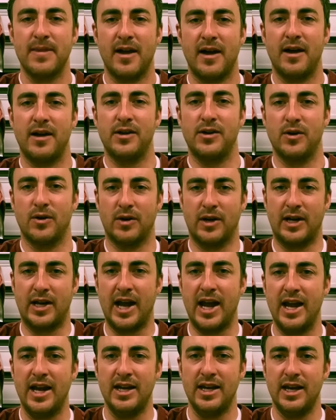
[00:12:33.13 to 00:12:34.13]
Uh, you're
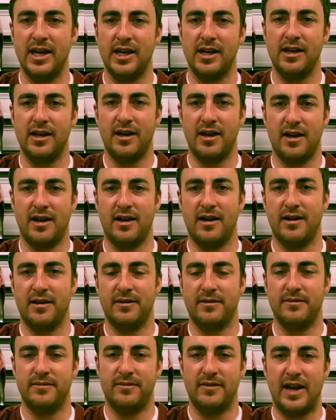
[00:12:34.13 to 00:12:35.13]
gaining
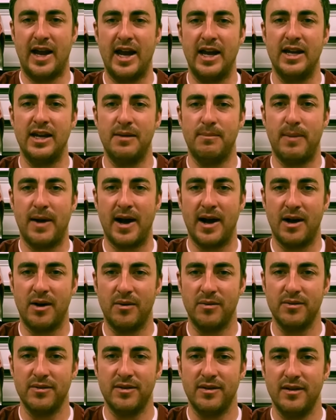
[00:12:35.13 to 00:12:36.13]
uh, 80
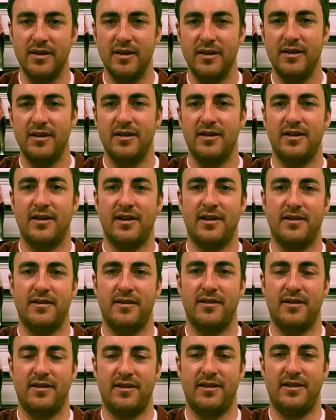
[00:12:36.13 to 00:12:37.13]
pounds
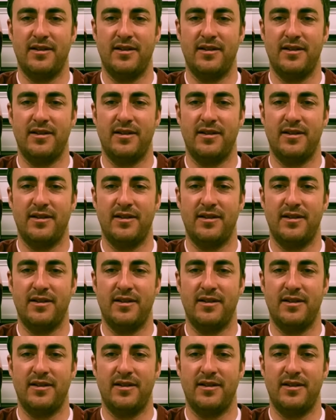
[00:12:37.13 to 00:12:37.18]
uh,